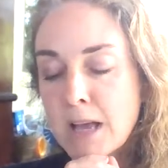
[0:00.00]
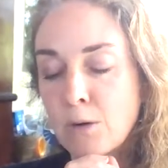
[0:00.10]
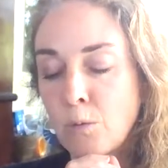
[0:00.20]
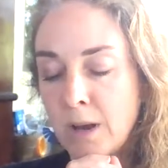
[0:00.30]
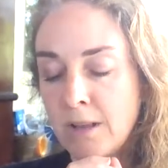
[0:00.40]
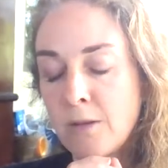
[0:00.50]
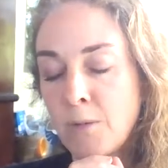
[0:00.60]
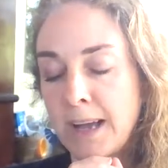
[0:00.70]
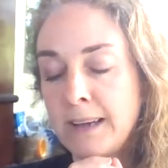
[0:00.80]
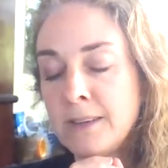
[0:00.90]
one of the
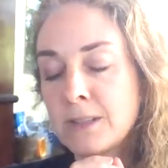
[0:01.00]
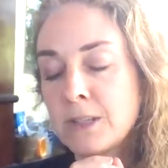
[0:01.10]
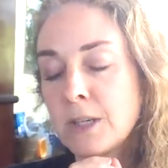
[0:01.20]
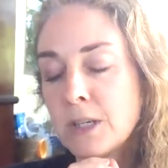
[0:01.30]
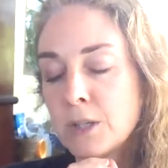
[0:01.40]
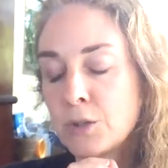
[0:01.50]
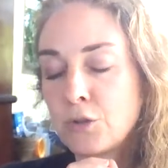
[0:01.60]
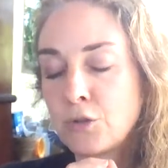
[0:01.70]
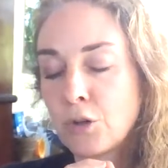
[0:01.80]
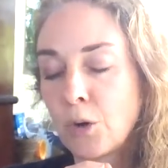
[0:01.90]
ways.
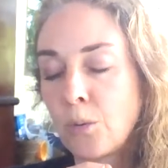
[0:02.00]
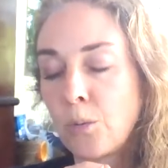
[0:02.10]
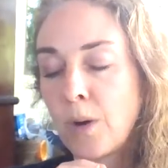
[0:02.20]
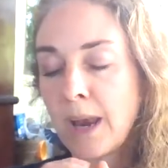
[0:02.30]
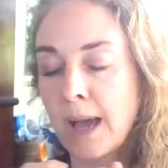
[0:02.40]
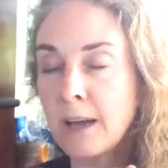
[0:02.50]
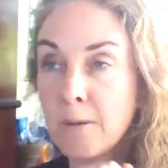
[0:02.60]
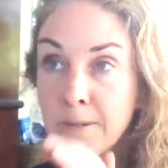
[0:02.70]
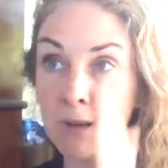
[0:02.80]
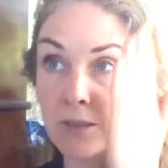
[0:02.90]
So when I
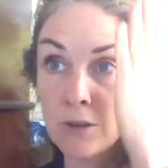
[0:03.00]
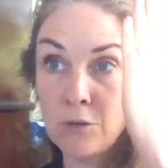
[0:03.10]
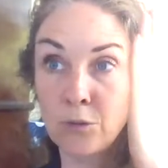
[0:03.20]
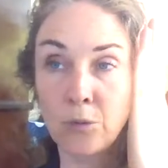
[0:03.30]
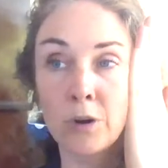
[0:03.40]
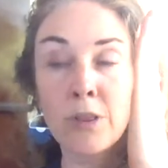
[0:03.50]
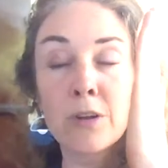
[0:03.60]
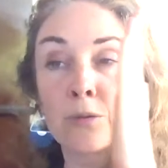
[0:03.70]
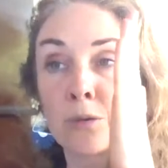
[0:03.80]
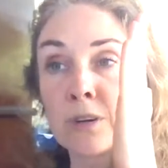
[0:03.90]
opened the
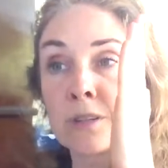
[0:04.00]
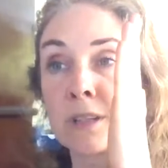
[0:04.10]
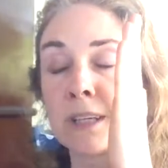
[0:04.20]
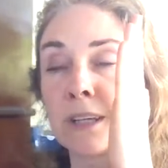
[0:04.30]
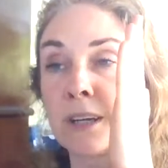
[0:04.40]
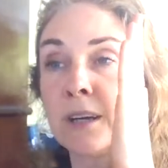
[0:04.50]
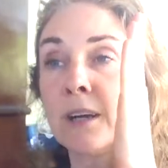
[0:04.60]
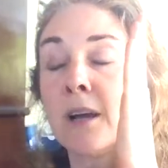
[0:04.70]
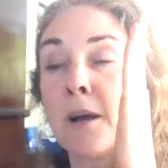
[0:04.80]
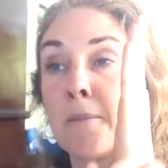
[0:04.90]
door's here.
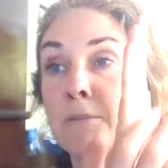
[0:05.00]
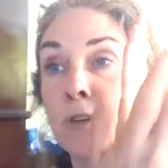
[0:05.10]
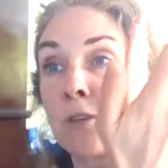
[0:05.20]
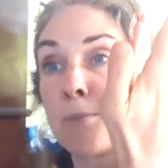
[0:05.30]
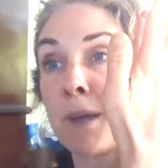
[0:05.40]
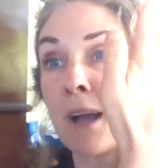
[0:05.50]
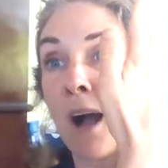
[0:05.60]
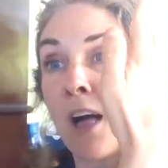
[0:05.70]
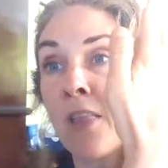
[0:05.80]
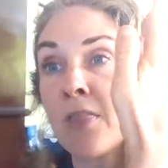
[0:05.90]
Just
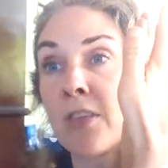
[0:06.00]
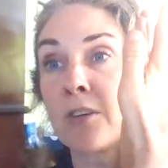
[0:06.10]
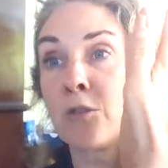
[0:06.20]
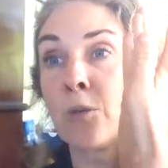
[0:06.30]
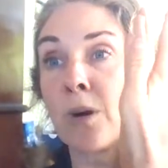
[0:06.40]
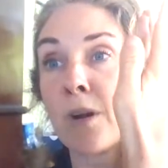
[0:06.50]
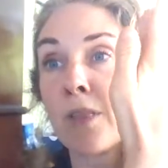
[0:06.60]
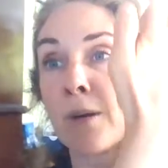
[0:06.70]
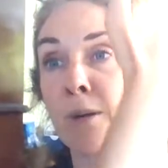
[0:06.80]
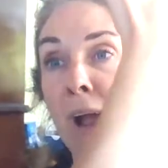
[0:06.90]
beyond the door,
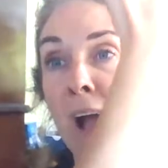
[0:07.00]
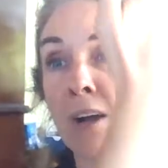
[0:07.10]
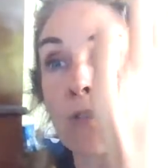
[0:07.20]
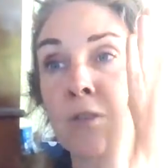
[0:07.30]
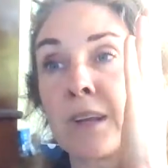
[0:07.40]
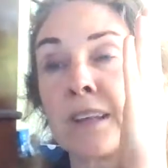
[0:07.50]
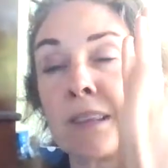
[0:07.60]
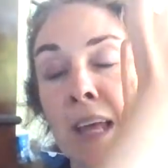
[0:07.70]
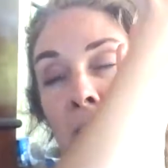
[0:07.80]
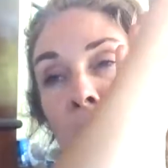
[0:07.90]
there were actually
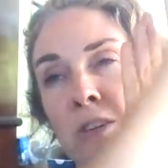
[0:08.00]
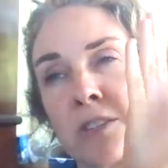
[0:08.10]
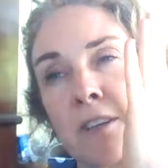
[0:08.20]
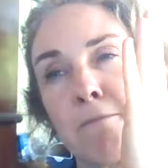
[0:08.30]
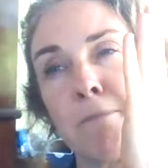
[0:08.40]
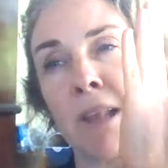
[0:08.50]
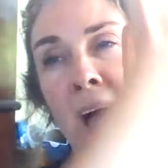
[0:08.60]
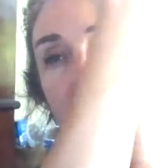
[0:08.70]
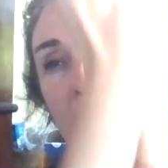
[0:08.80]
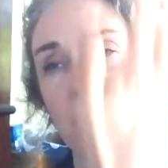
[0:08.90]
layers of
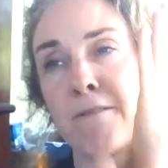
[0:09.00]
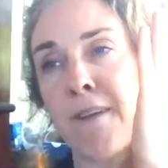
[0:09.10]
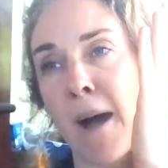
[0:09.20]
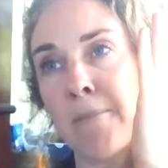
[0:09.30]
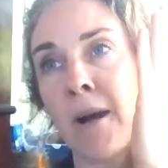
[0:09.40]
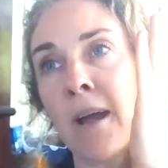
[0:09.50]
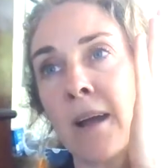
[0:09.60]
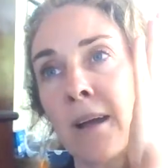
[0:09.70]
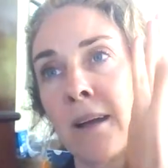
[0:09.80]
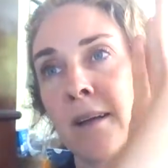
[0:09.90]
black fabric,
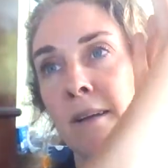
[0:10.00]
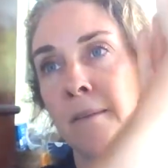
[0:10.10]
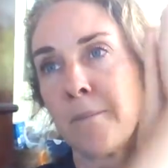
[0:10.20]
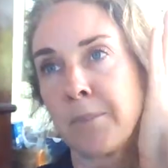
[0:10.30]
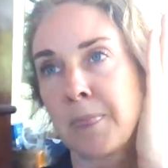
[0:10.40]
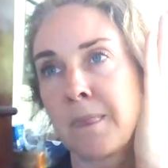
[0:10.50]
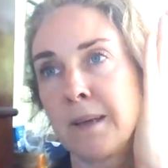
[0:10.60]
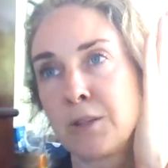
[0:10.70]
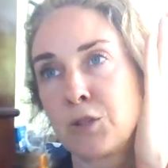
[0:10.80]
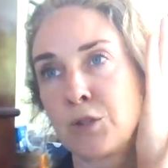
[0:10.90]

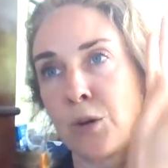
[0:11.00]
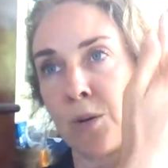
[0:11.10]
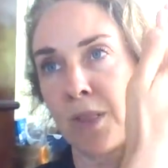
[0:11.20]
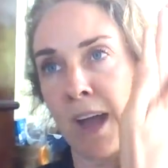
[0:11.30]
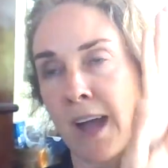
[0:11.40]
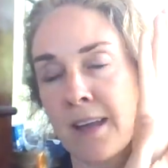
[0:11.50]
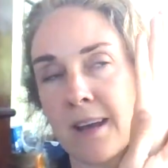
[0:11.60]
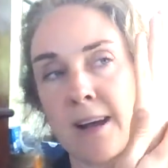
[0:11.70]
so that